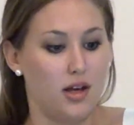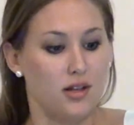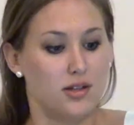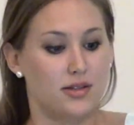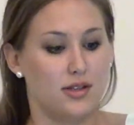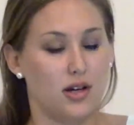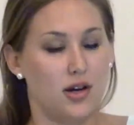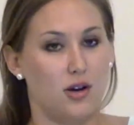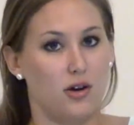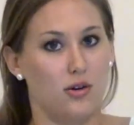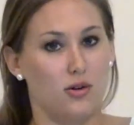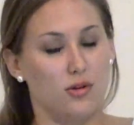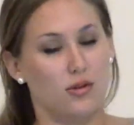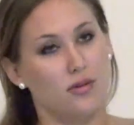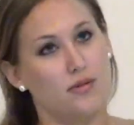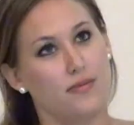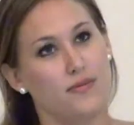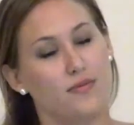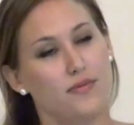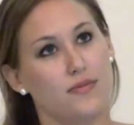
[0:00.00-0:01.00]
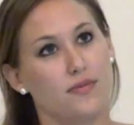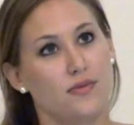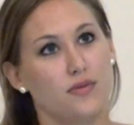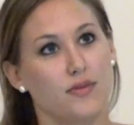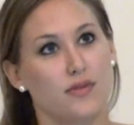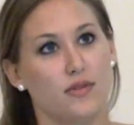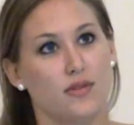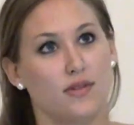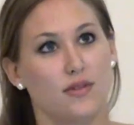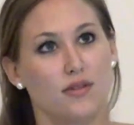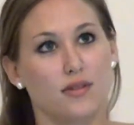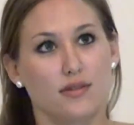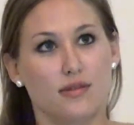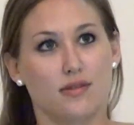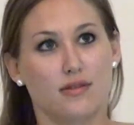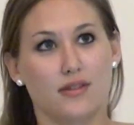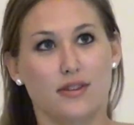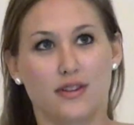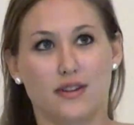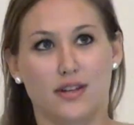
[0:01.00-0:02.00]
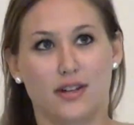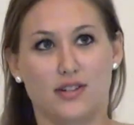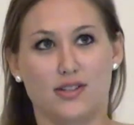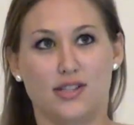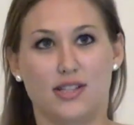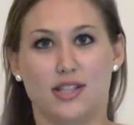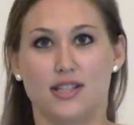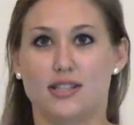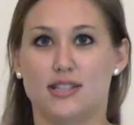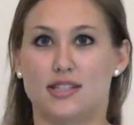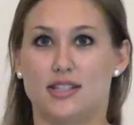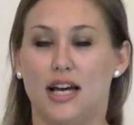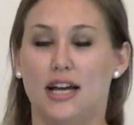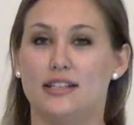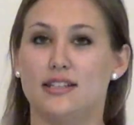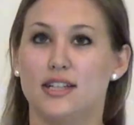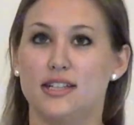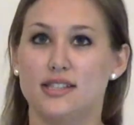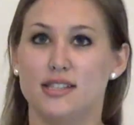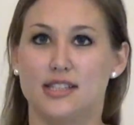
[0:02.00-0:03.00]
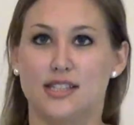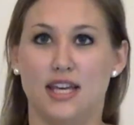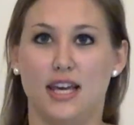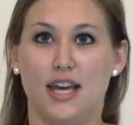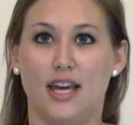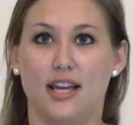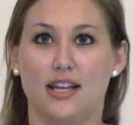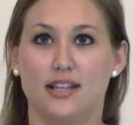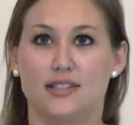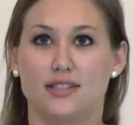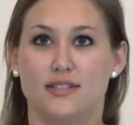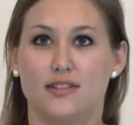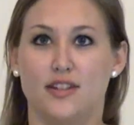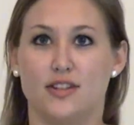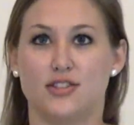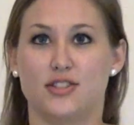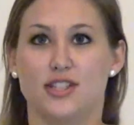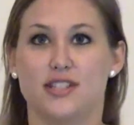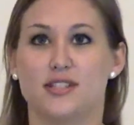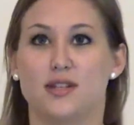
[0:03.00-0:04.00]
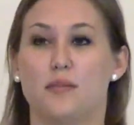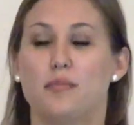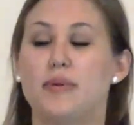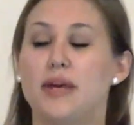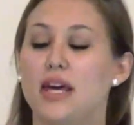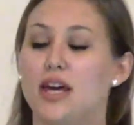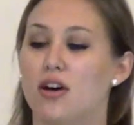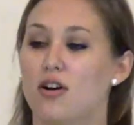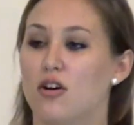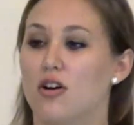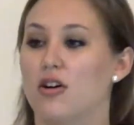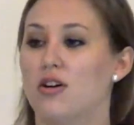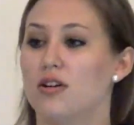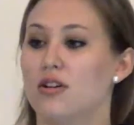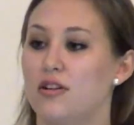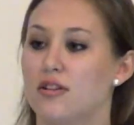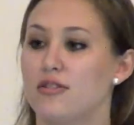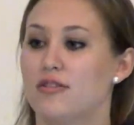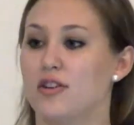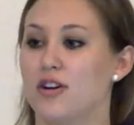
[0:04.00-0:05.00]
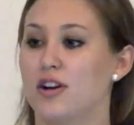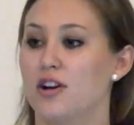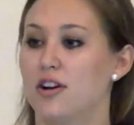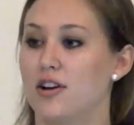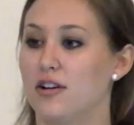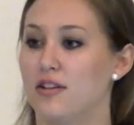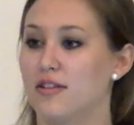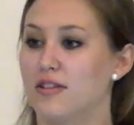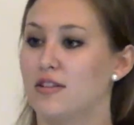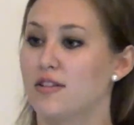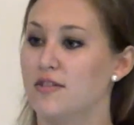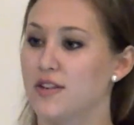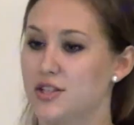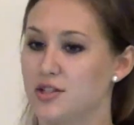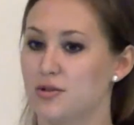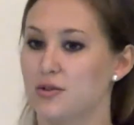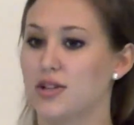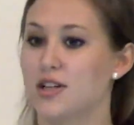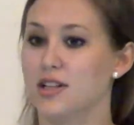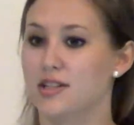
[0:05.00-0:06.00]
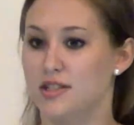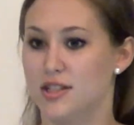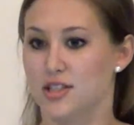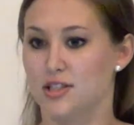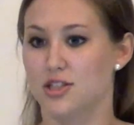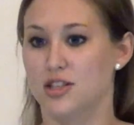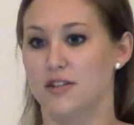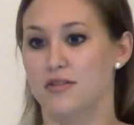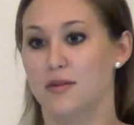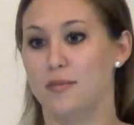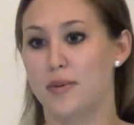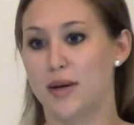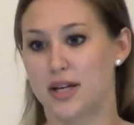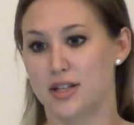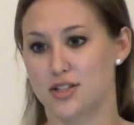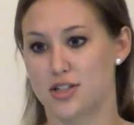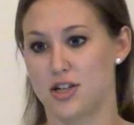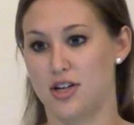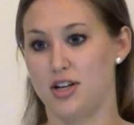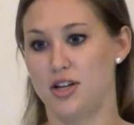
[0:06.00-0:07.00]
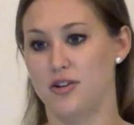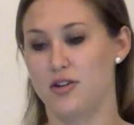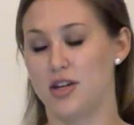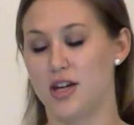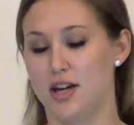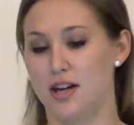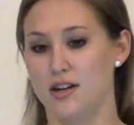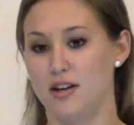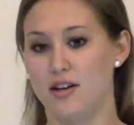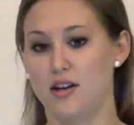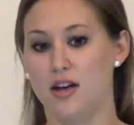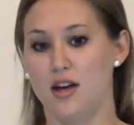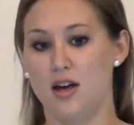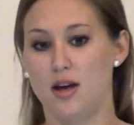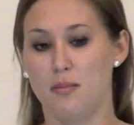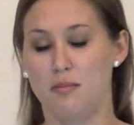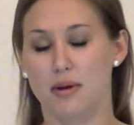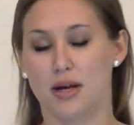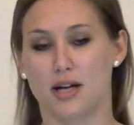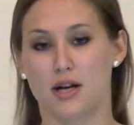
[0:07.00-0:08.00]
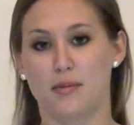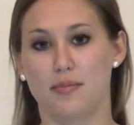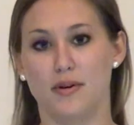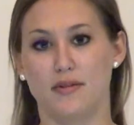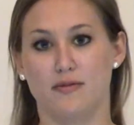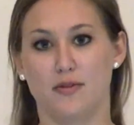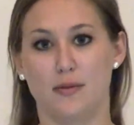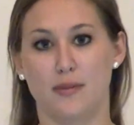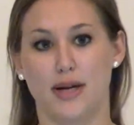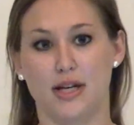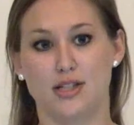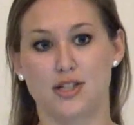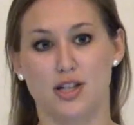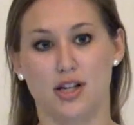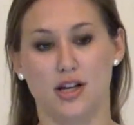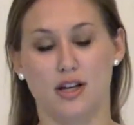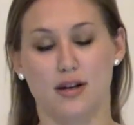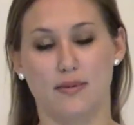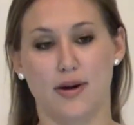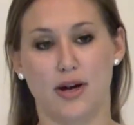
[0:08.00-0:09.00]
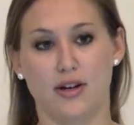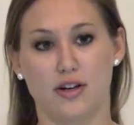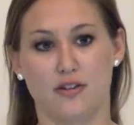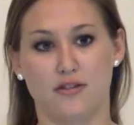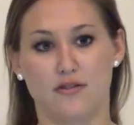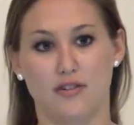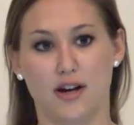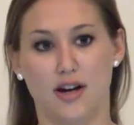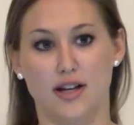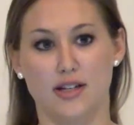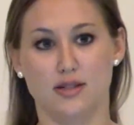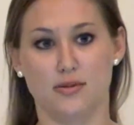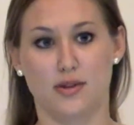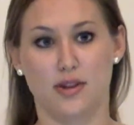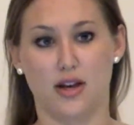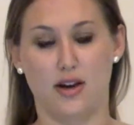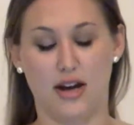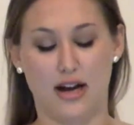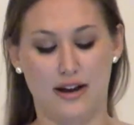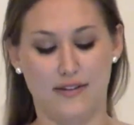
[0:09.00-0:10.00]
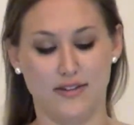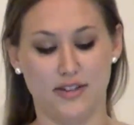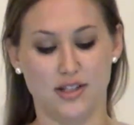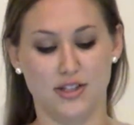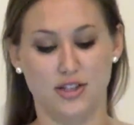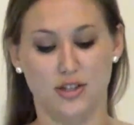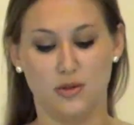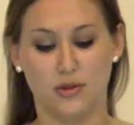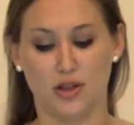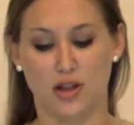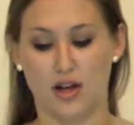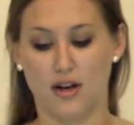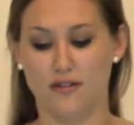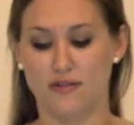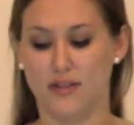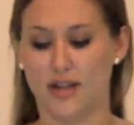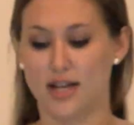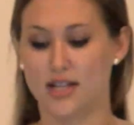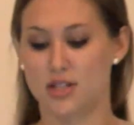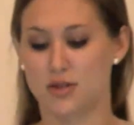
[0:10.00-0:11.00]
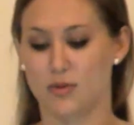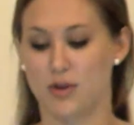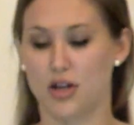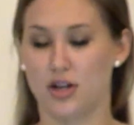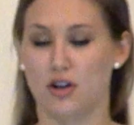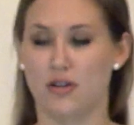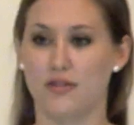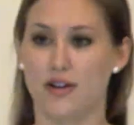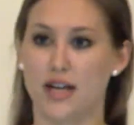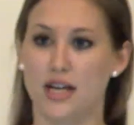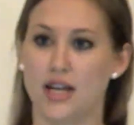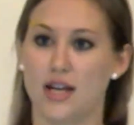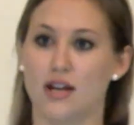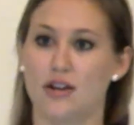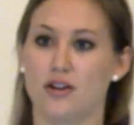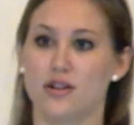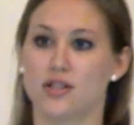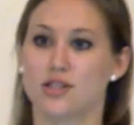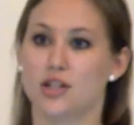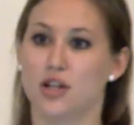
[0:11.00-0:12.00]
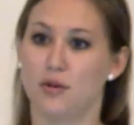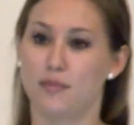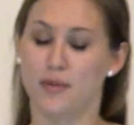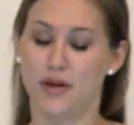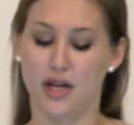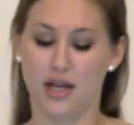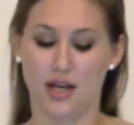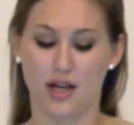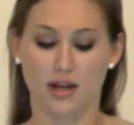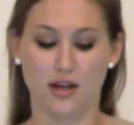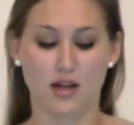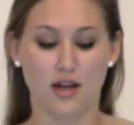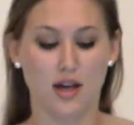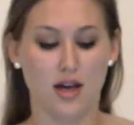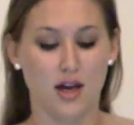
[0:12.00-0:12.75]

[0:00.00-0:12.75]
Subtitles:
So there's this tendency, there's this appeal for the visual concision of a picture. You can pick up information about your friends without having to do a lot of guesswork or reading or interpreting.